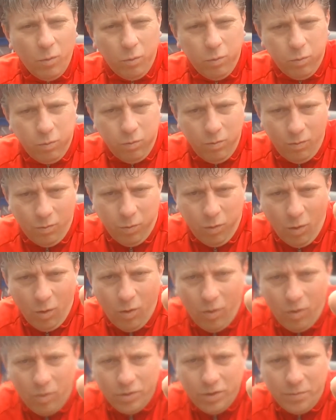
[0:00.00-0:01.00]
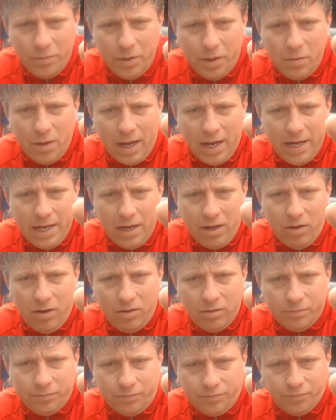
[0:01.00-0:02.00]
War,
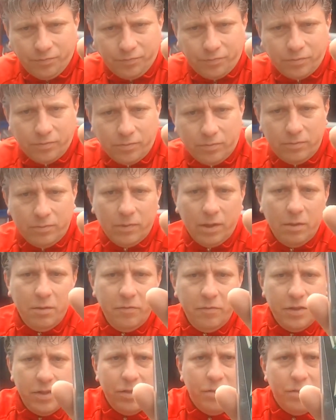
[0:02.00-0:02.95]
W-A-R, and for some